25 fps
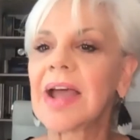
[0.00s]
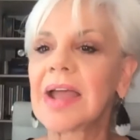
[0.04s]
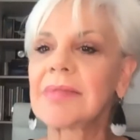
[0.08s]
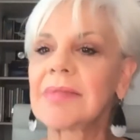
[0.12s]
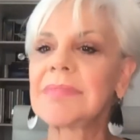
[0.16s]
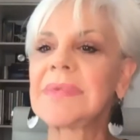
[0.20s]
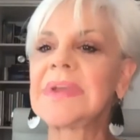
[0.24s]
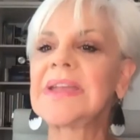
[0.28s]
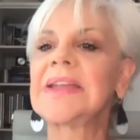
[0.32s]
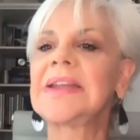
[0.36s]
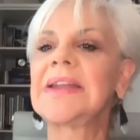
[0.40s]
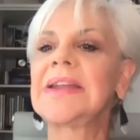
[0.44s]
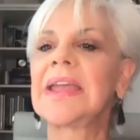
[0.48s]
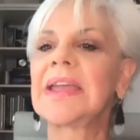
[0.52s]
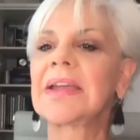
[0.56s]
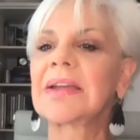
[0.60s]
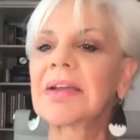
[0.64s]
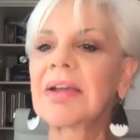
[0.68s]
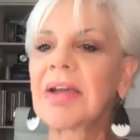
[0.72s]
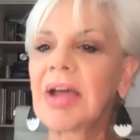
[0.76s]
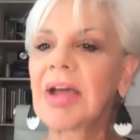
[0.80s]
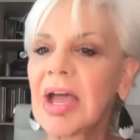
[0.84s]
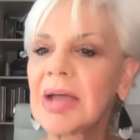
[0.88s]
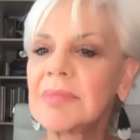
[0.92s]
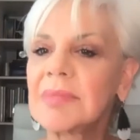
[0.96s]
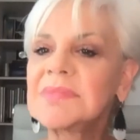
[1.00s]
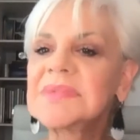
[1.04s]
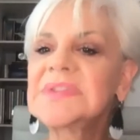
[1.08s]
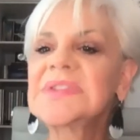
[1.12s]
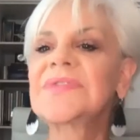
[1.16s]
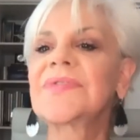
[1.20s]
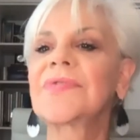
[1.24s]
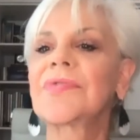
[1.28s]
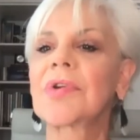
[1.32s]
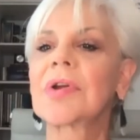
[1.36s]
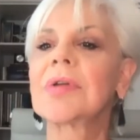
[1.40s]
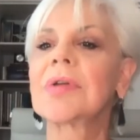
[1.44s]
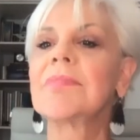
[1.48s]
I mean, it comes
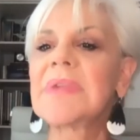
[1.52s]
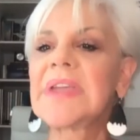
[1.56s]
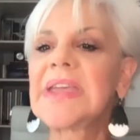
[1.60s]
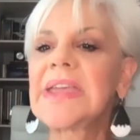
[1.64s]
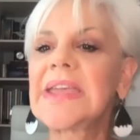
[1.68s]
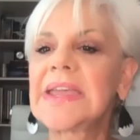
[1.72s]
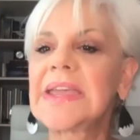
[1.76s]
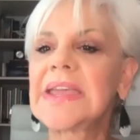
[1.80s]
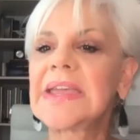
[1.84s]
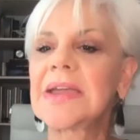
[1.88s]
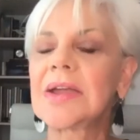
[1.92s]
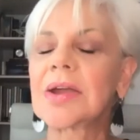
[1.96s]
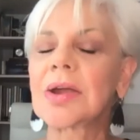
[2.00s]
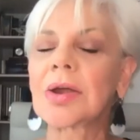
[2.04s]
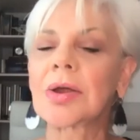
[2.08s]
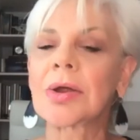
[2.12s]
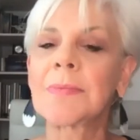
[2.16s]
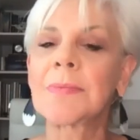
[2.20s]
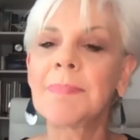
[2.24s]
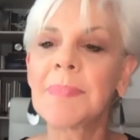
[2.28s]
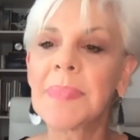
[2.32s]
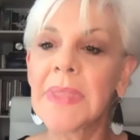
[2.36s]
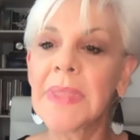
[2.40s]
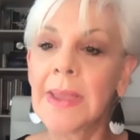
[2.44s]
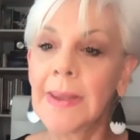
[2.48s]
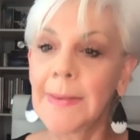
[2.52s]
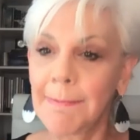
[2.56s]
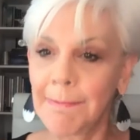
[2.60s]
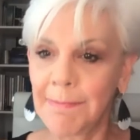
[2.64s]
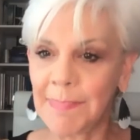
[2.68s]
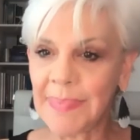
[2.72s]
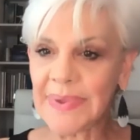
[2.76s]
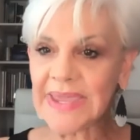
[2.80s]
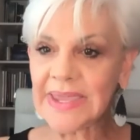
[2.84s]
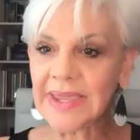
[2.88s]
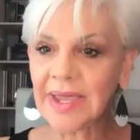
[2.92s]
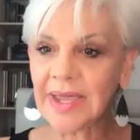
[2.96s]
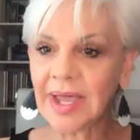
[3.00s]
from here
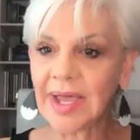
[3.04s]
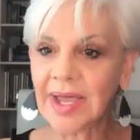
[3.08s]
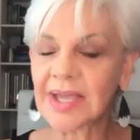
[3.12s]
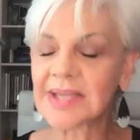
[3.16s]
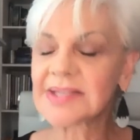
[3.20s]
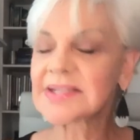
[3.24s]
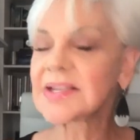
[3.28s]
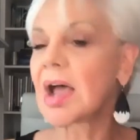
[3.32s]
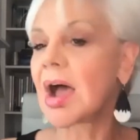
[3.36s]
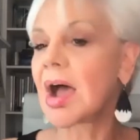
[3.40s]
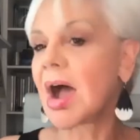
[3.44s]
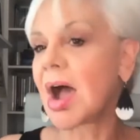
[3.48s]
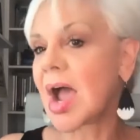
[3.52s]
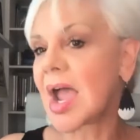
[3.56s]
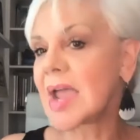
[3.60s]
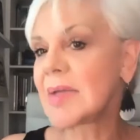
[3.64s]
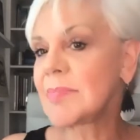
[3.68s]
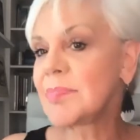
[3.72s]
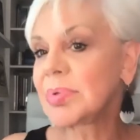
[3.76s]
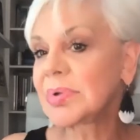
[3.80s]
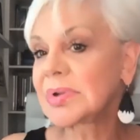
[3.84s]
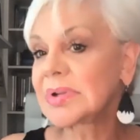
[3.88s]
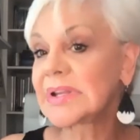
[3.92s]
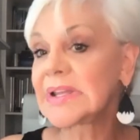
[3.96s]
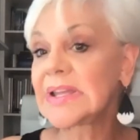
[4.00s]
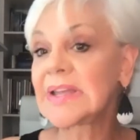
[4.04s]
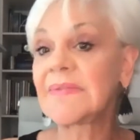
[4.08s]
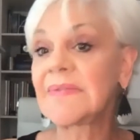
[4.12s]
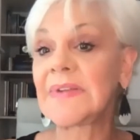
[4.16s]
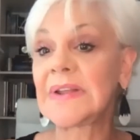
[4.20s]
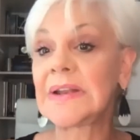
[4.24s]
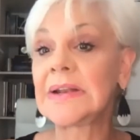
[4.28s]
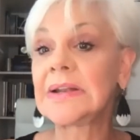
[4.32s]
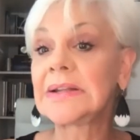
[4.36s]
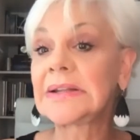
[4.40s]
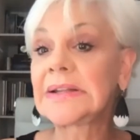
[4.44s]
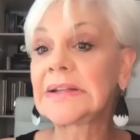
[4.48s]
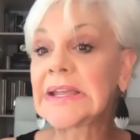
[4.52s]
because I believe
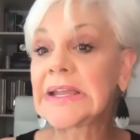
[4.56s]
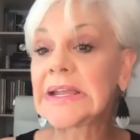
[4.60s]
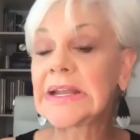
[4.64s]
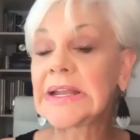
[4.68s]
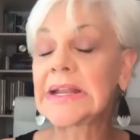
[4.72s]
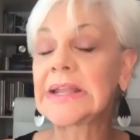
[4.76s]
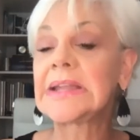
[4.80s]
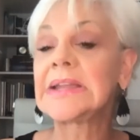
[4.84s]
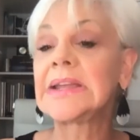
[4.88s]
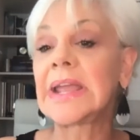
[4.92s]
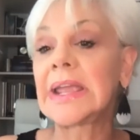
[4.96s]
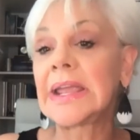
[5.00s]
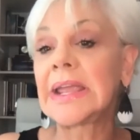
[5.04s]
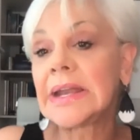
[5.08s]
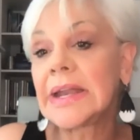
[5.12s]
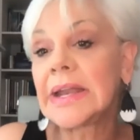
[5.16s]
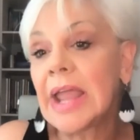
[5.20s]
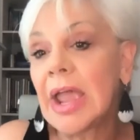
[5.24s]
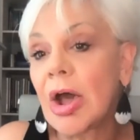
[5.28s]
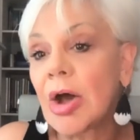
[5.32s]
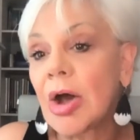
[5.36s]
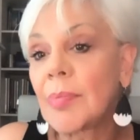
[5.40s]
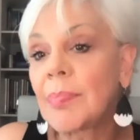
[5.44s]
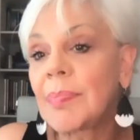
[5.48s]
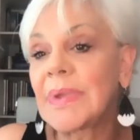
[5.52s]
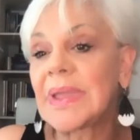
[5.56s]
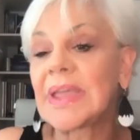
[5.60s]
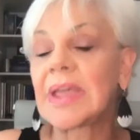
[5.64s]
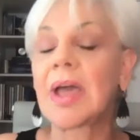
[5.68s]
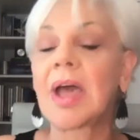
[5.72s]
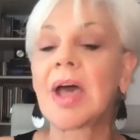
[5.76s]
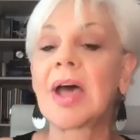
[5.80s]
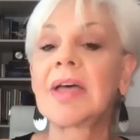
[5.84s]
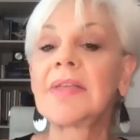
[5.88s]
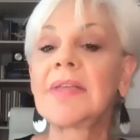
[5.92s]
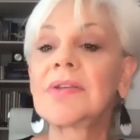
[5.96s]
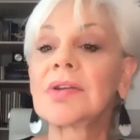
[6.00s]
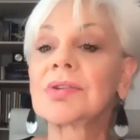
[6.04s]
in leading, in helping
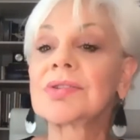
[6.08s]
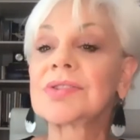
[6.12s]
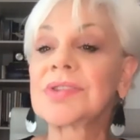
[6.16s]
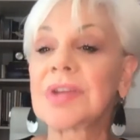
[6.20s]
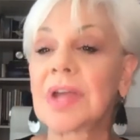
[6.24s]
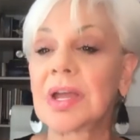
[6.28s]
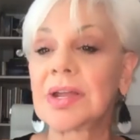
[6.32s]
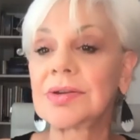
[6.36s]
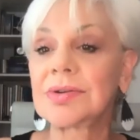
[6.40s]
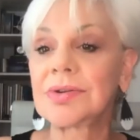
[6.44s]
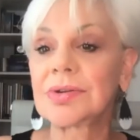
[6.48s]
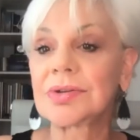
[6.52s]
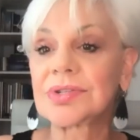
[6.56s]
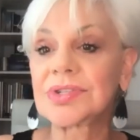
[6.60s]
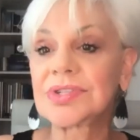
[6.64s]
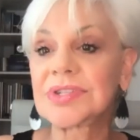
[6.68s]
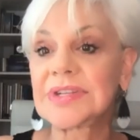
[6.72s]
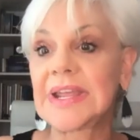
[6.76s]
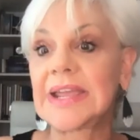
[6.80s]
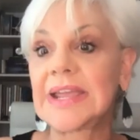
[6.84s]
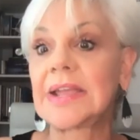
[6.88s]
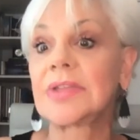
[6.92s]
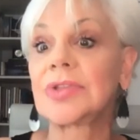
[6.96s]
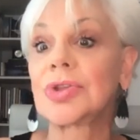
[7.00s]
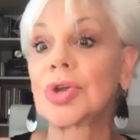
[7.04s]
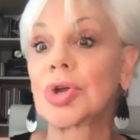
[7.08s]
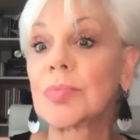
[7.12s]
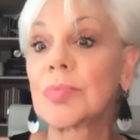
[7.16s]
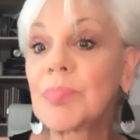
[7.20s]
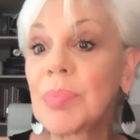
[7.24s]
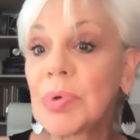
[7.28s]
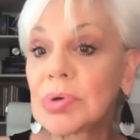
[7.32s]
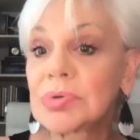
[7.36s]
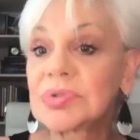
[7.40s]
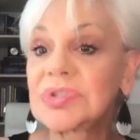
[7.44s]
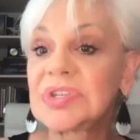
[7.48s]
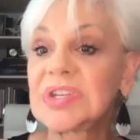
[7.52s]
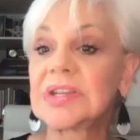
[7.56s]
others understand their
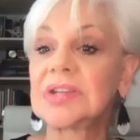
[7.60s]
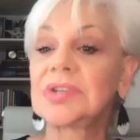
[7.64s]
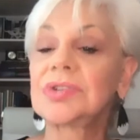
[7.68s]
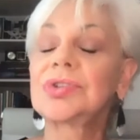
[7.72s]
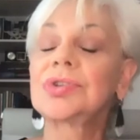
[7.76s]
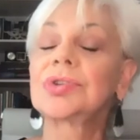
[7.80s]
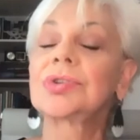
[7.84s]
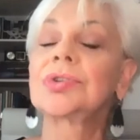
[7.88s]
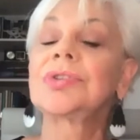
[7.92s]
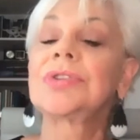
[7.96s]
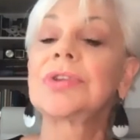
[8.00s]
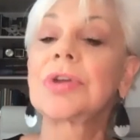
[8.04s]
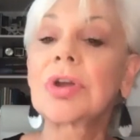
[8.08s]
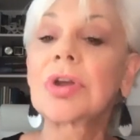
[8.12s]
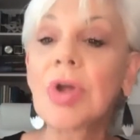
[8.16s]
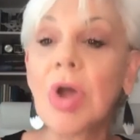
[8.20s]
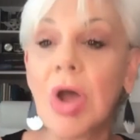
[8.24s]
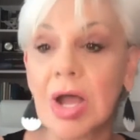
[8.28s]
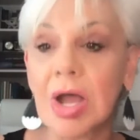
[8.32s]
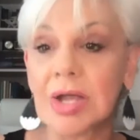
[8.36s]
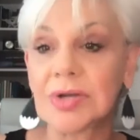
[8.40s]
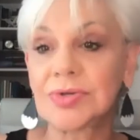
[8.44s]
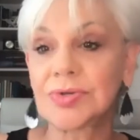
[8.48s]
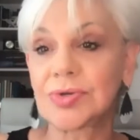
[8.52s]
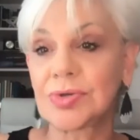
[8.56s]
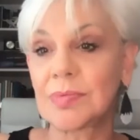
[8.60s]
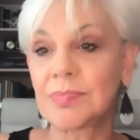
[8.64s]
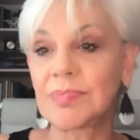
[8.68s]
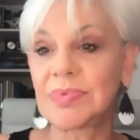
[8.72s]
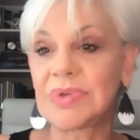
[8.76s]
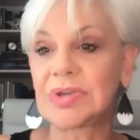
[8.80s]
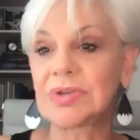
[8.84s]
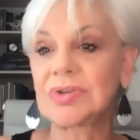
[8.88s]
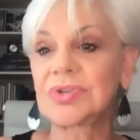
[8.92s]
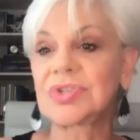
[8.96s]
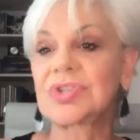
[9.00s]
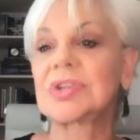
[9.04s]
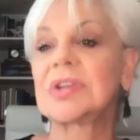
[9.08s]
potential, their
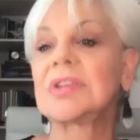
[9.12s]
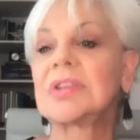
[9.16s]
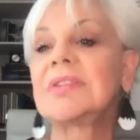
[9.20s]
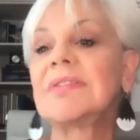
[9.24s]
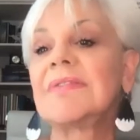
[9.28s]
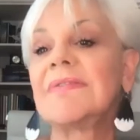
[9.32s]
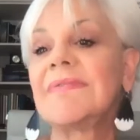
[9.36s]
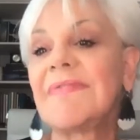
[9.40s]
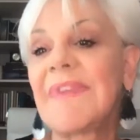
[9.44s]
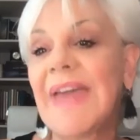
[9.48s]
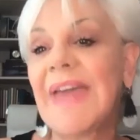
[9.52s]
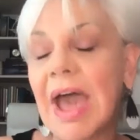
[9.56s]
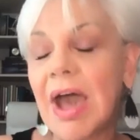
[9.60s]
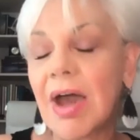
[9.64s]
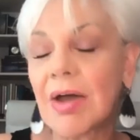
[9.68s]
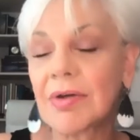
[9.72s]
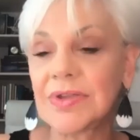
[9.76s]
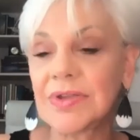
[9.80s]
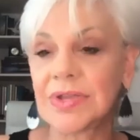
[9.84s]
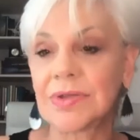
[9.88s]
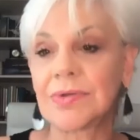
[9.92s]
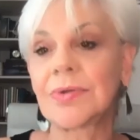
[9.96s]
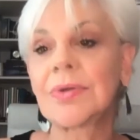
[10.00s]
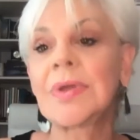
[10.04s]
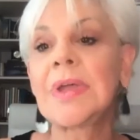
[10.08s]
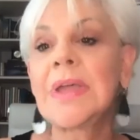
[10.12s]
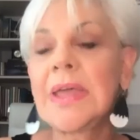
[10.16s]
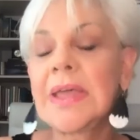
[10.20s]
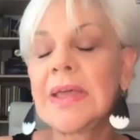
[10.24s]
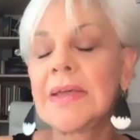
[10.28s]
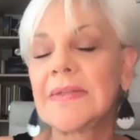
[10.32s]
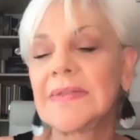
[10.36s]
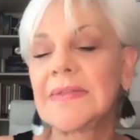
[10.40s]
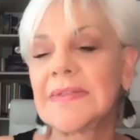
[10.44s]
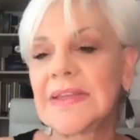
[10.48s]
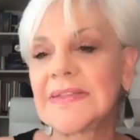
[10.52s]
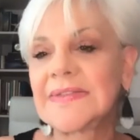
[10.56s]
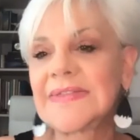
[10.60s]
contribution, the value
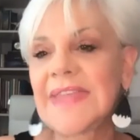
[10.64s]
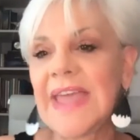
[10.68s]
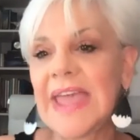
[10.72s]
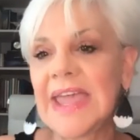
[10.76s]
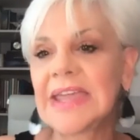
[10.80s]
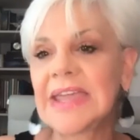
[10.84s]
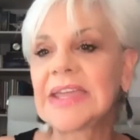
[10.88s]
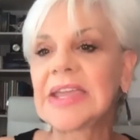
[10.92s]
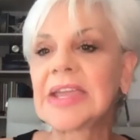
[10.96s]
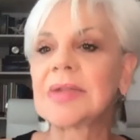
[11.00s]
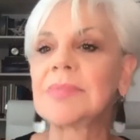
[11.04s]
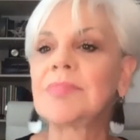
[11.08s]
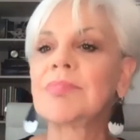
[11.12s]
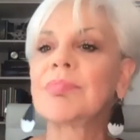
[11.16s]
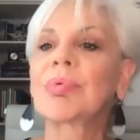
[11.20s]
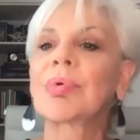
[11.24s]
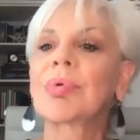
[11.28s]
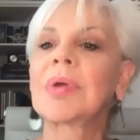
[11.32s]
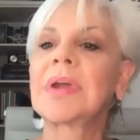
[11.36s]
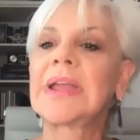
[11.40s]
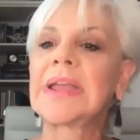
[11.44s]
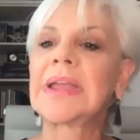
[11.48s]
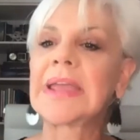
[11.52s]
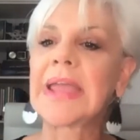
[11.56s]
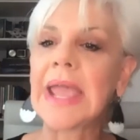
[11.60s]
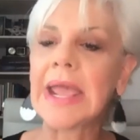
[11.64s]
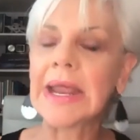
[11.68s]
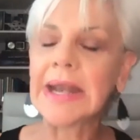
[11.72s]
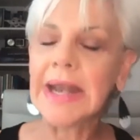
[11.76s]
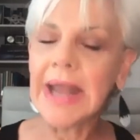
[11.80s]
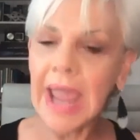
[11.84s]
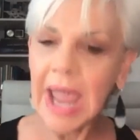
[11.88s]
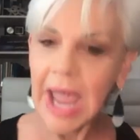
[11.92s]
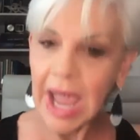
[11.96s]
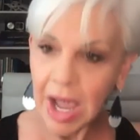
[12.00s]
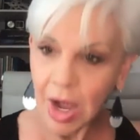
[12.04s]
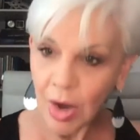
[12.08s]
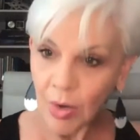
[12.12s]
that they can bring, and
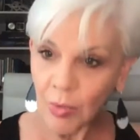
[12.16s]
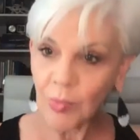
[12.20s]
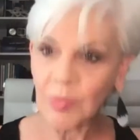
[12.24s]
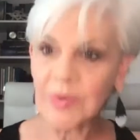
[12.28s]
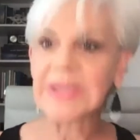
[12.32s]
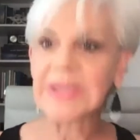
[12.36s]
how we